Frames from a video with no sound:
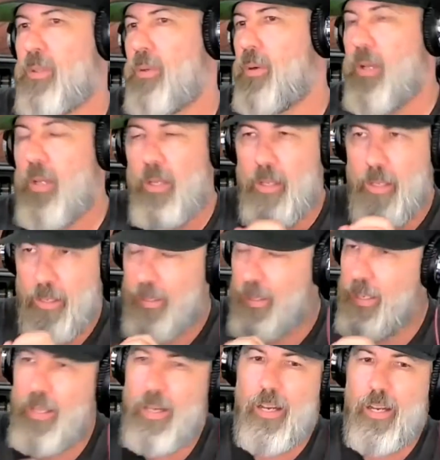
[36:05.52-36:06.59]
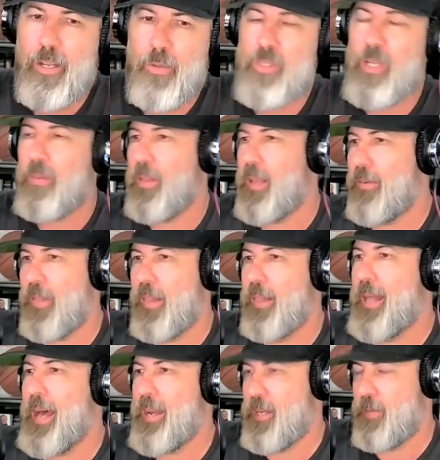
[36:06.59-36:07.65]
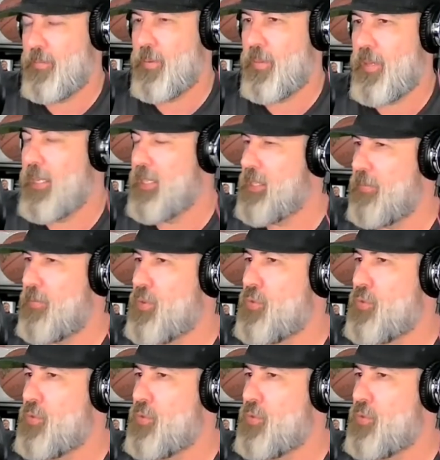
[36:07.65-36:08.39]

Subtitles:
and it goes down the line with a lot of different things.